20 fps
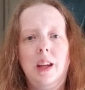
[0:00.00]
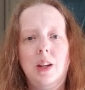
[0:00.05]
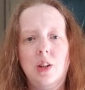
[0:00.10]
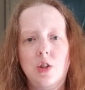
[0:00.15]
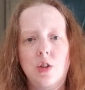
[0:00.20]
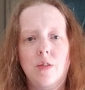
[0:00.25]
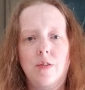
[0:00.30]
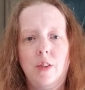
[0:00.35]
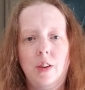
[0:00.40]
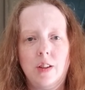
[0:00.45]
and
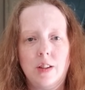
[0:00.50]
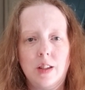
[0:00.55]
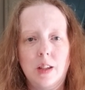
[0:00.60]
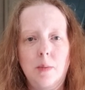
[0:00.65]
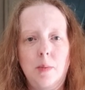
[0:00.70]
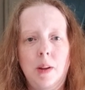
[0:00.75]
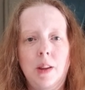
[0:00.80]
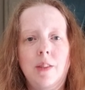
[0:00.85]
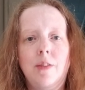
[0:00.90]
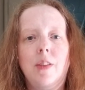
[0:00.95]
she'll fall
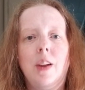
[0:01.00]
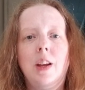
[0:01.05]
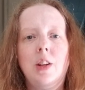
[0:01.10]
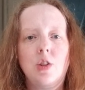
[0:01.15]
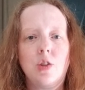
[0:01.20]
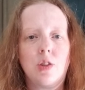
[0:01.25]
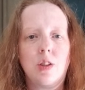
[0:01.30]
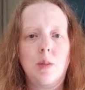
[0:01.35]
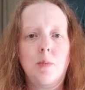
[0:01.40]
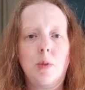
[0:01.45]
asleep on the flight.
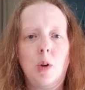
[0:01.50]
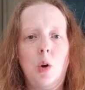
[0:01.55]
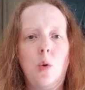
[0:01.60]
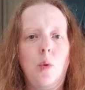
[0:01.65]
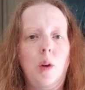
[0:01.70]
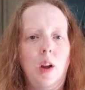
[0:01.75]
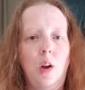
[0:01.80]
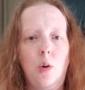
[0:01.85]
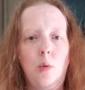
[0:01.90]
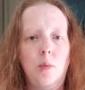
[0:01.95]
She'll sleep the whole
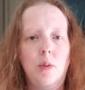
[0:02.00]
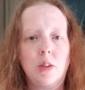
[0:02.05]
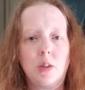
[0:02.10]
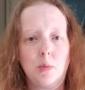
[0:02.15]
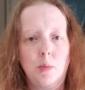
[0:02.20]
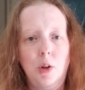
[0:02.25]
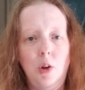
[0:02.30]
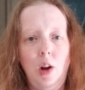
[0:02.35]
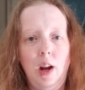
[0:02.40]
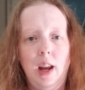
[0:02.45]
way home. This
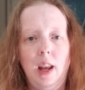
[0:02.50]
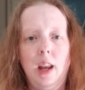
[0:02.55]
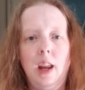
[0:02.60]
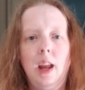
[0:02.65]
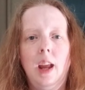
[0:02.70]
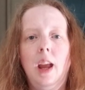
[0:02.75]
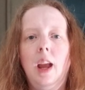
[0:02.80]
will be great.